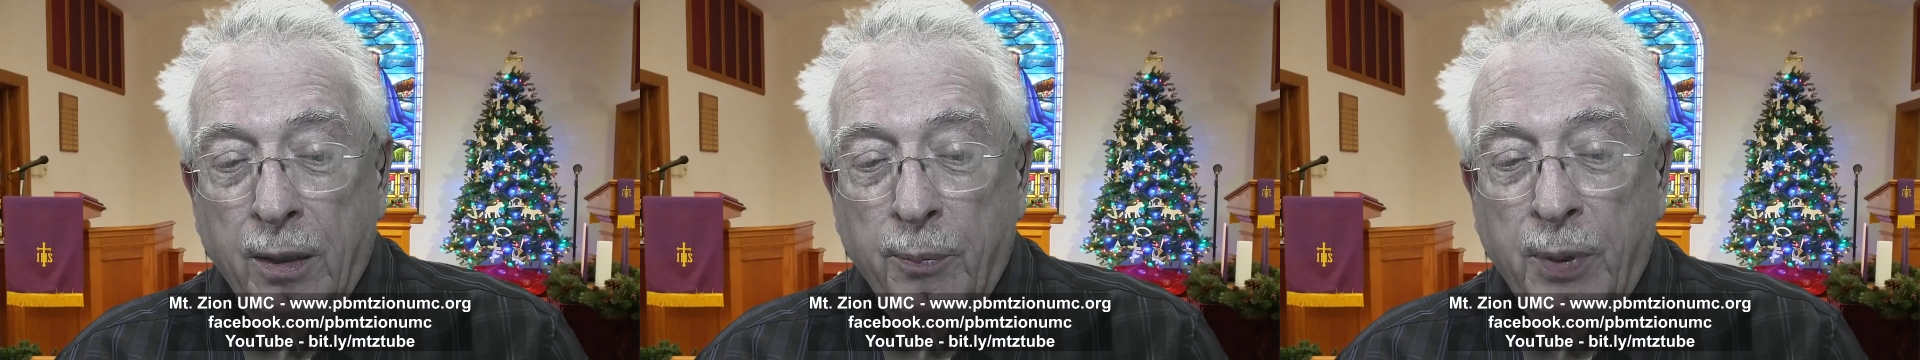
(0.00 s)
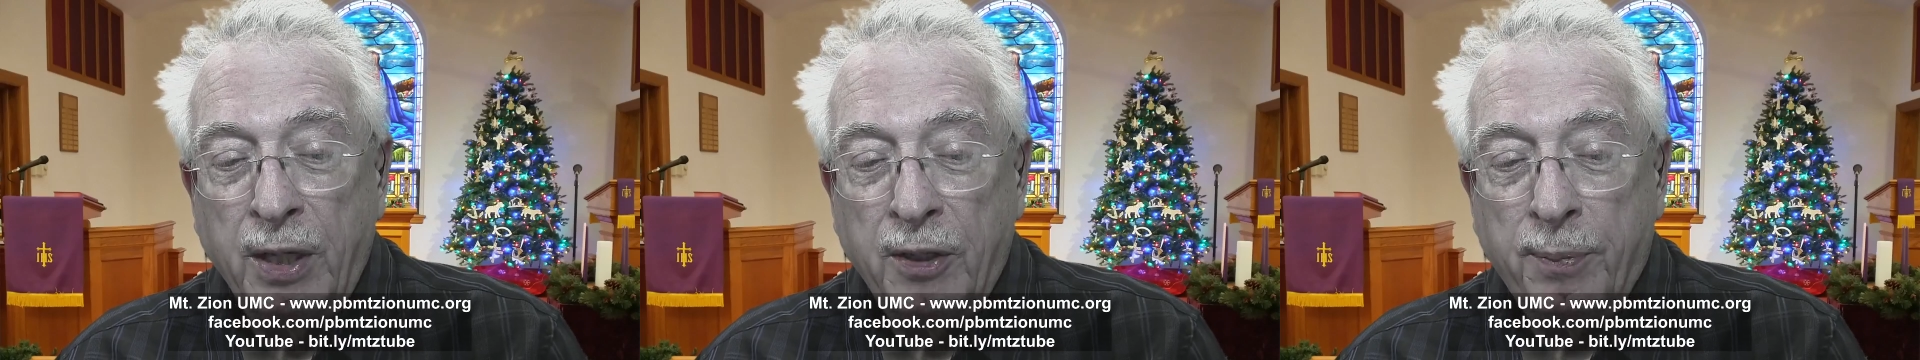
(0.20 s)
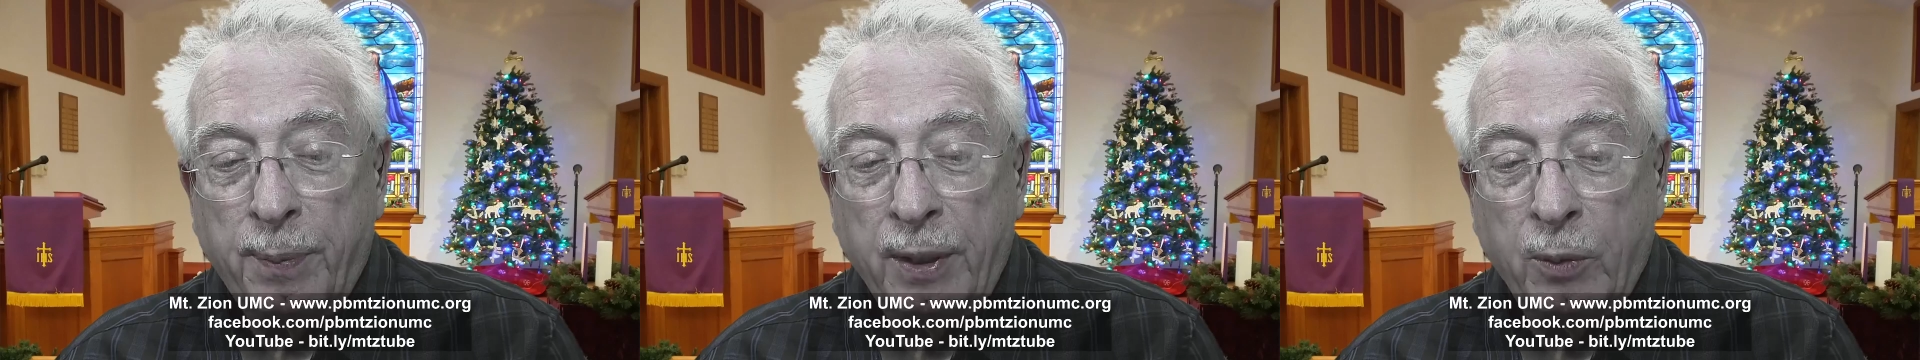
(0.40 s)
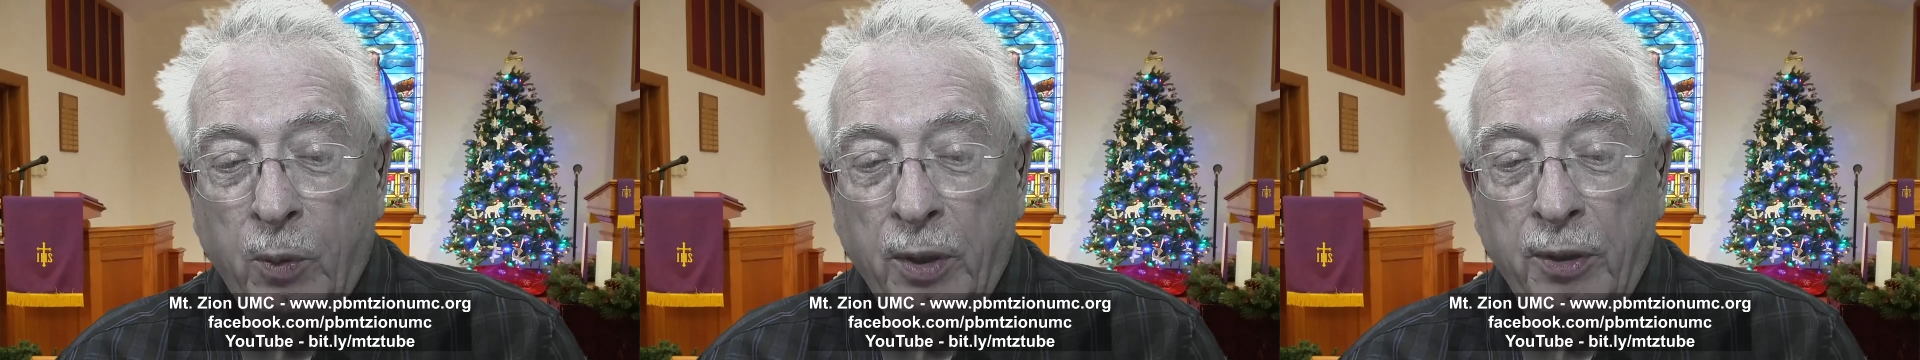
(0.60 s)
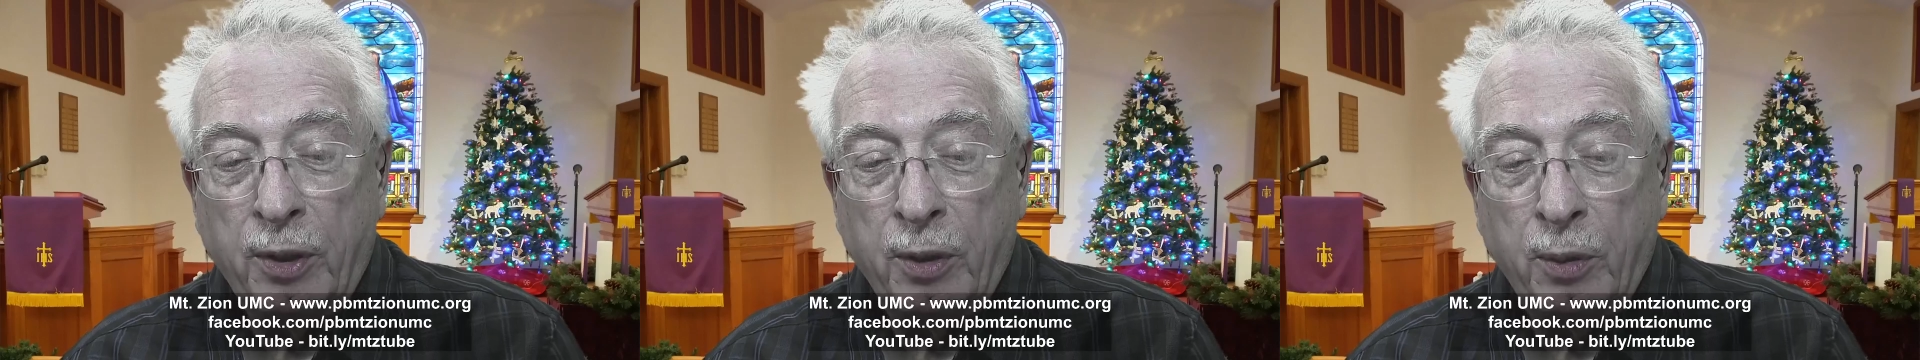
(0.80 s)
Peace be
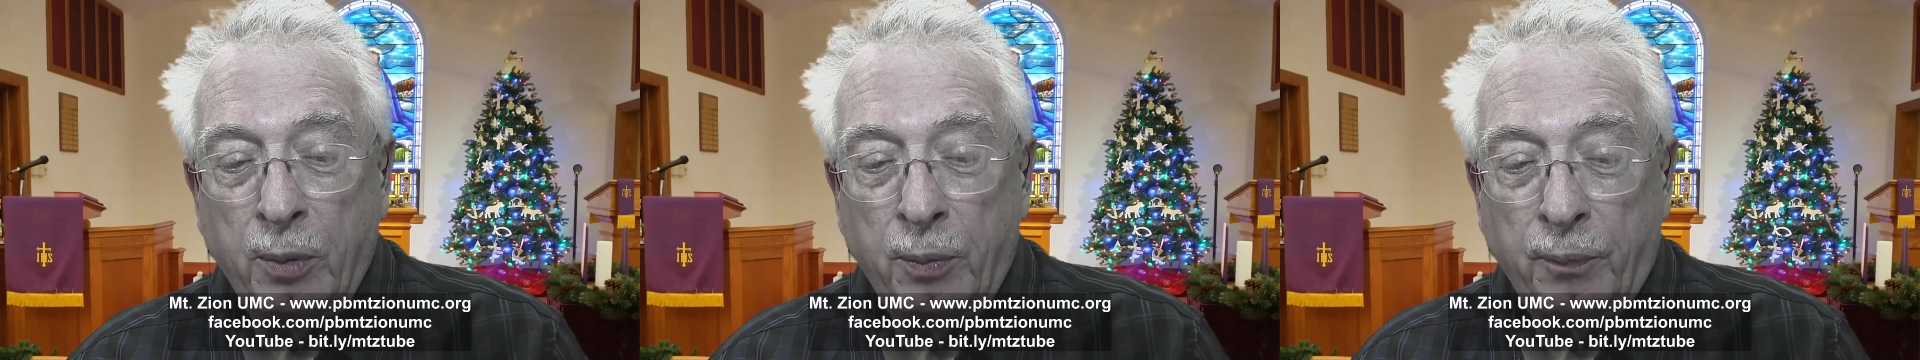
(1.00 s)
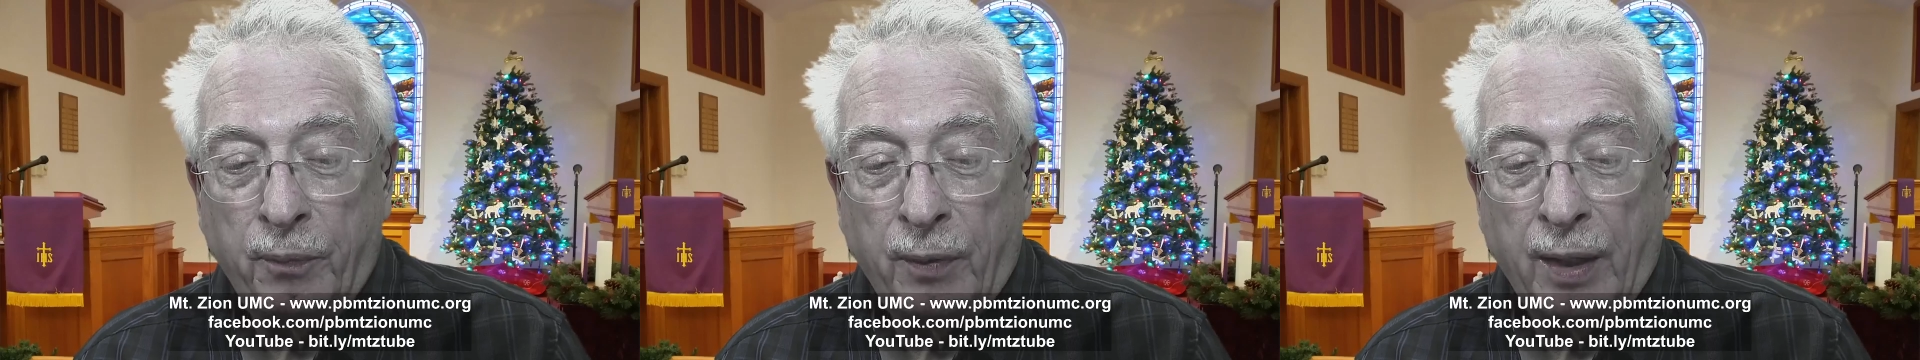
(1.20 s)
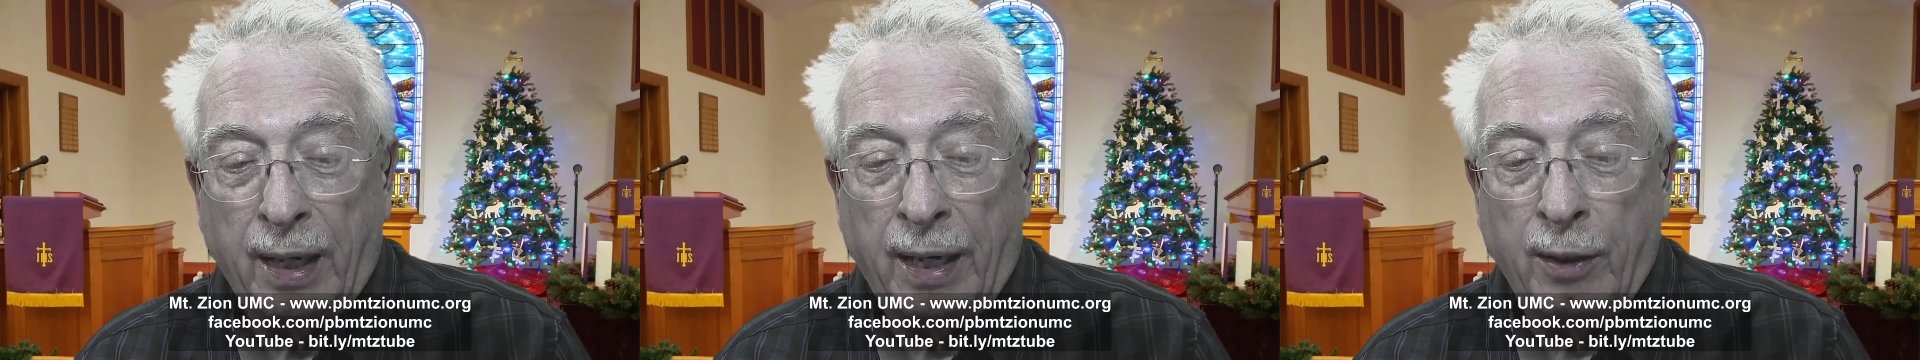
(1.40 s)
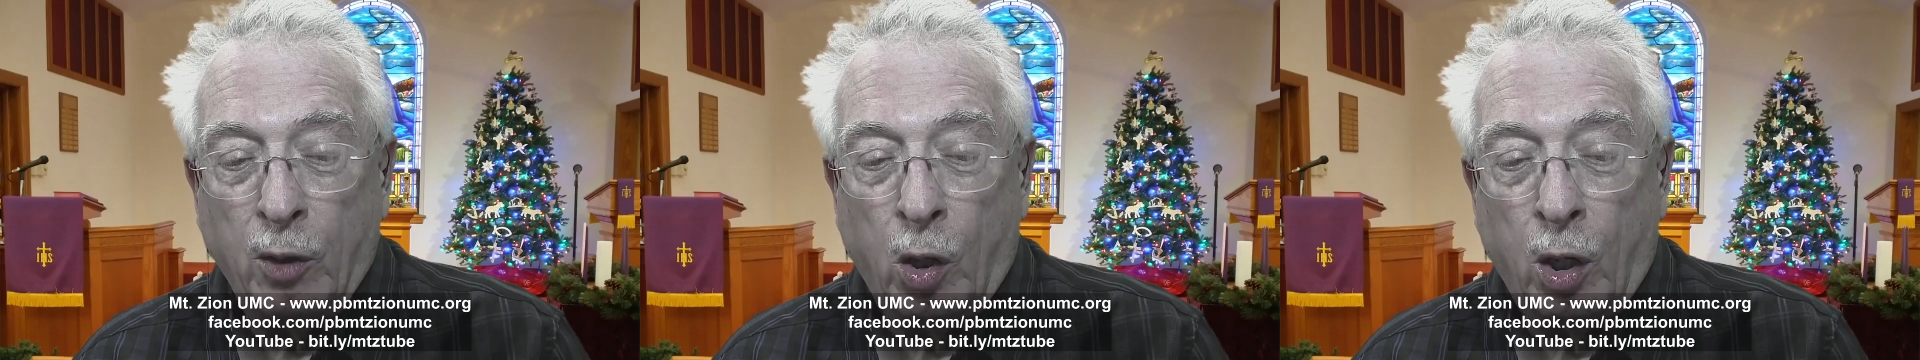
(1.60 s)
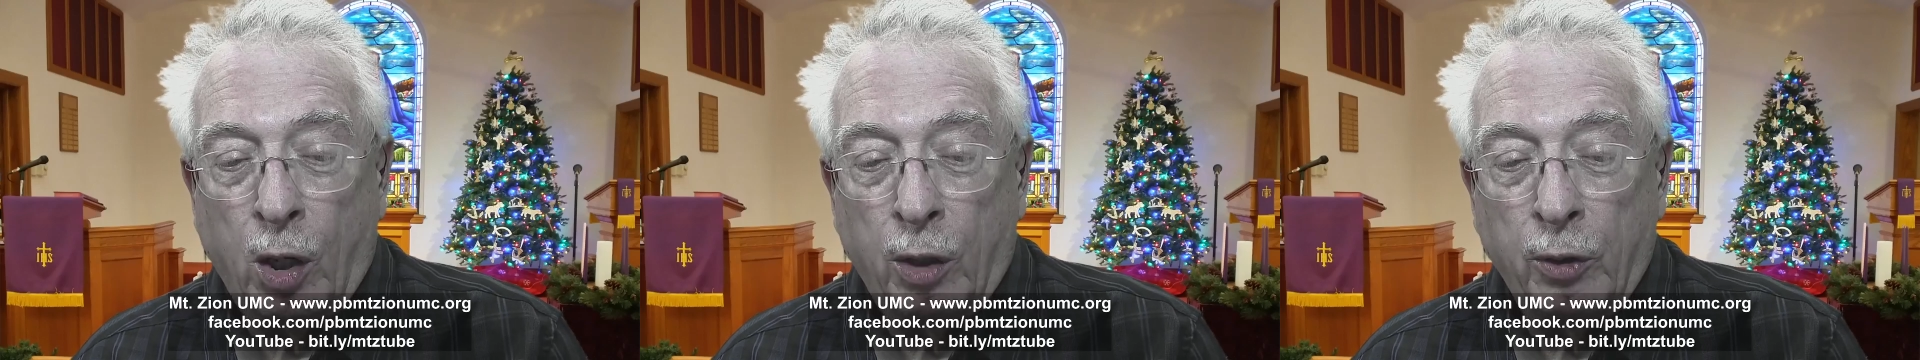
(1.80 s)
with you and
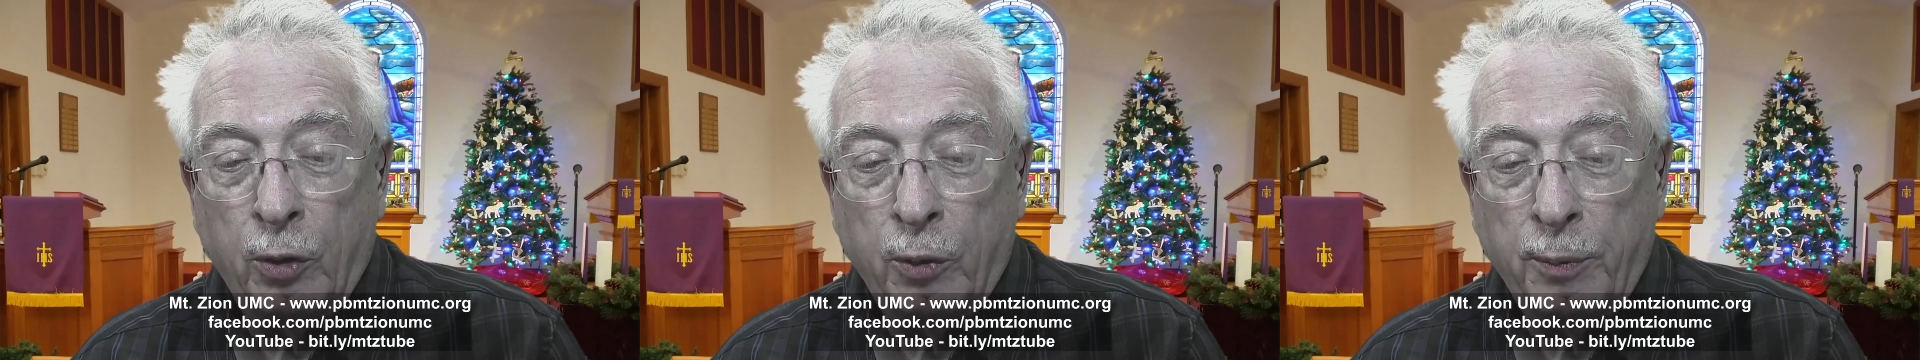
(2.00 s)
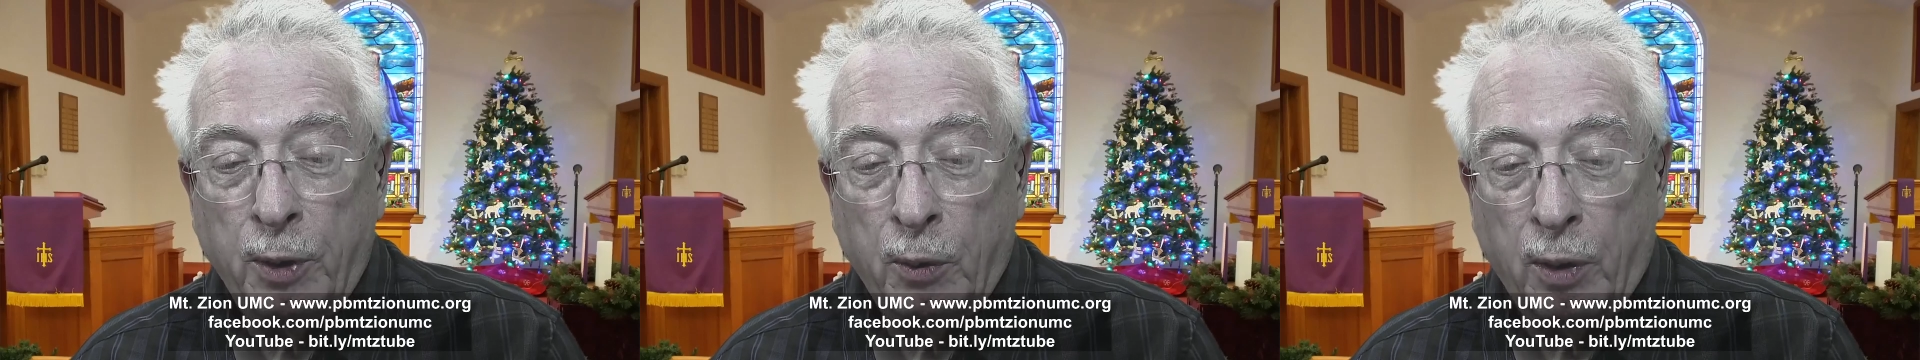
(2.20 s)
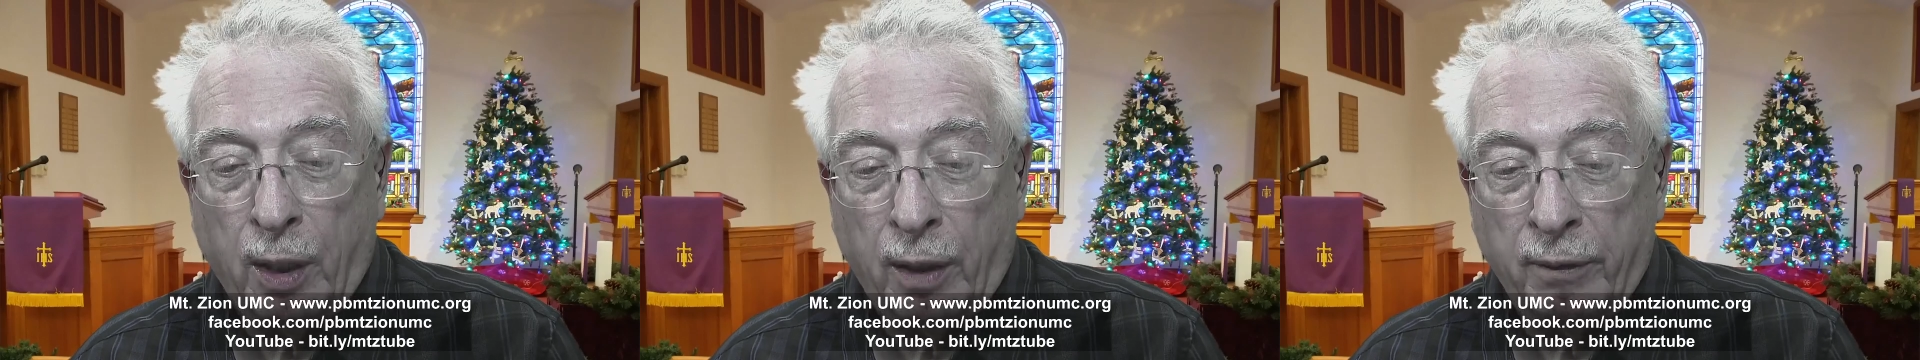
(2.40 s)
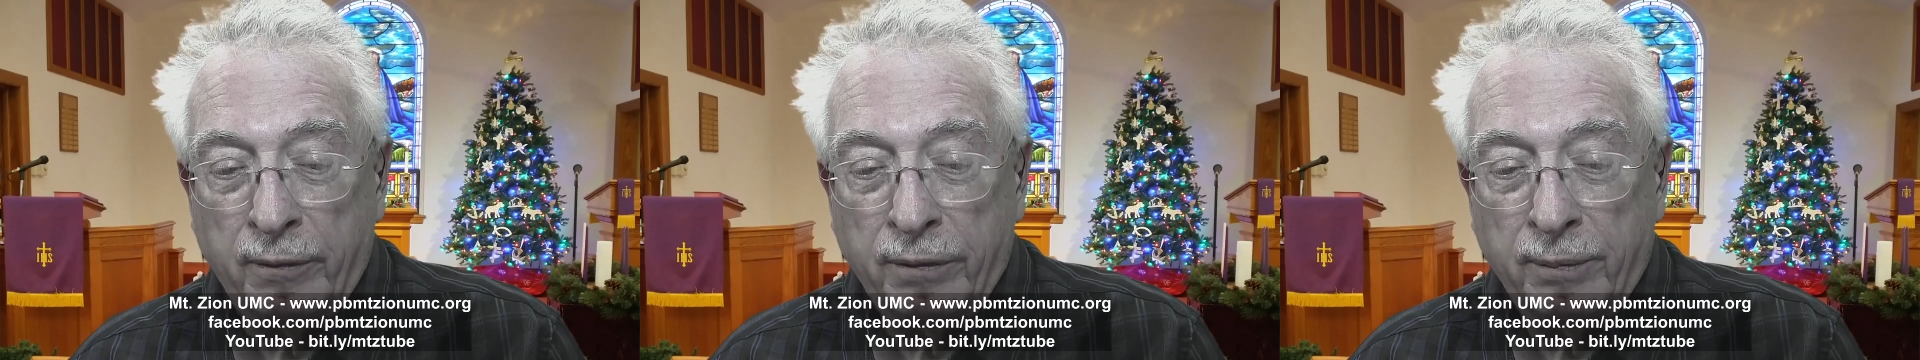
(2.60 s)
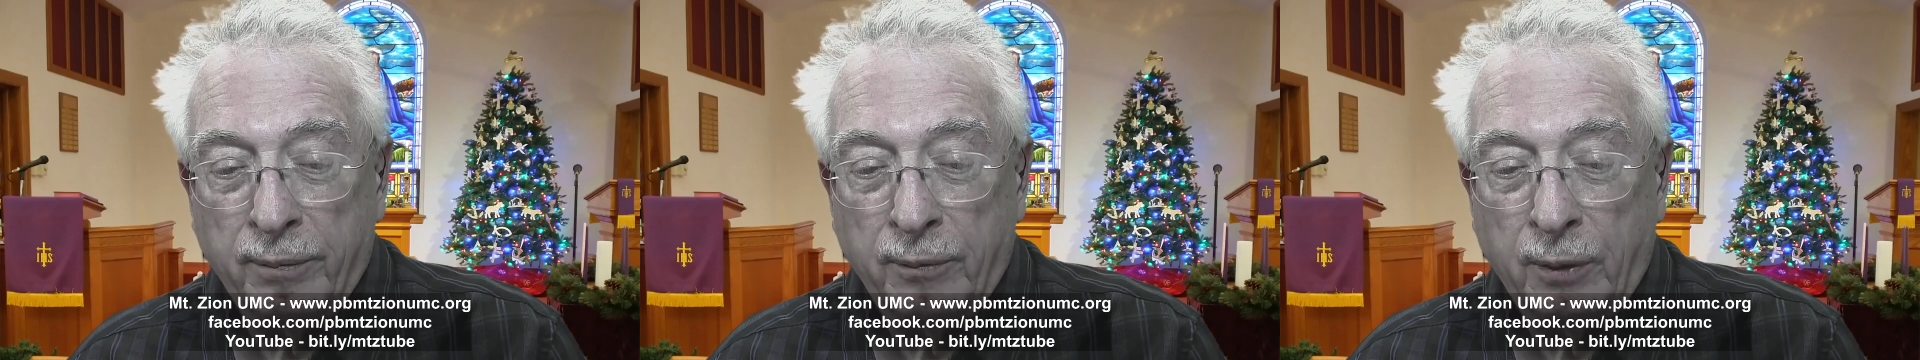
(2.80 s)
all whom you
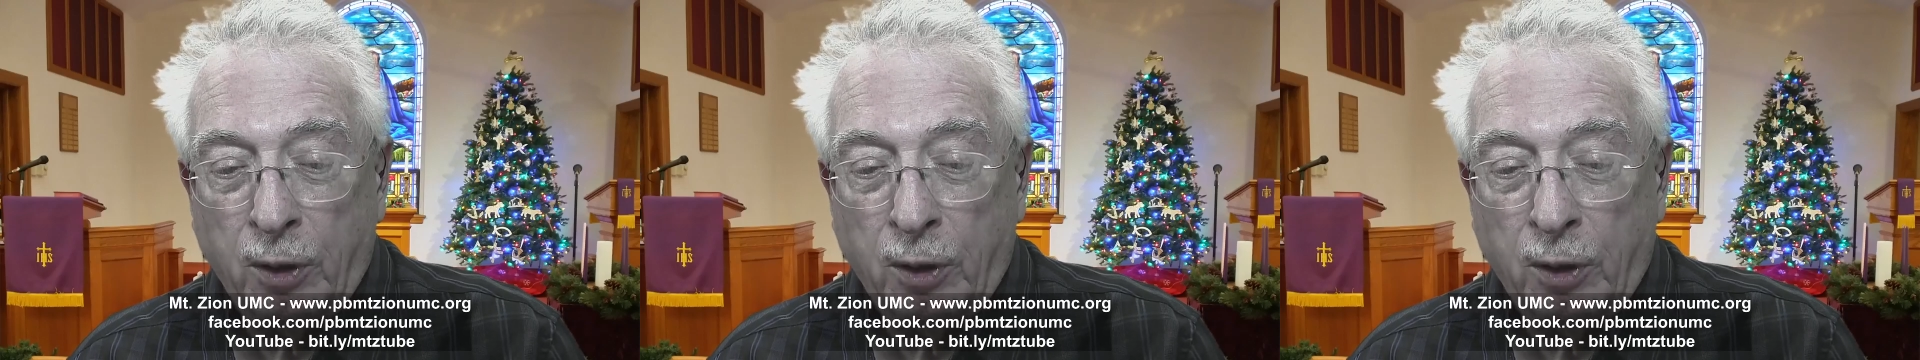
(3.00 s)
love.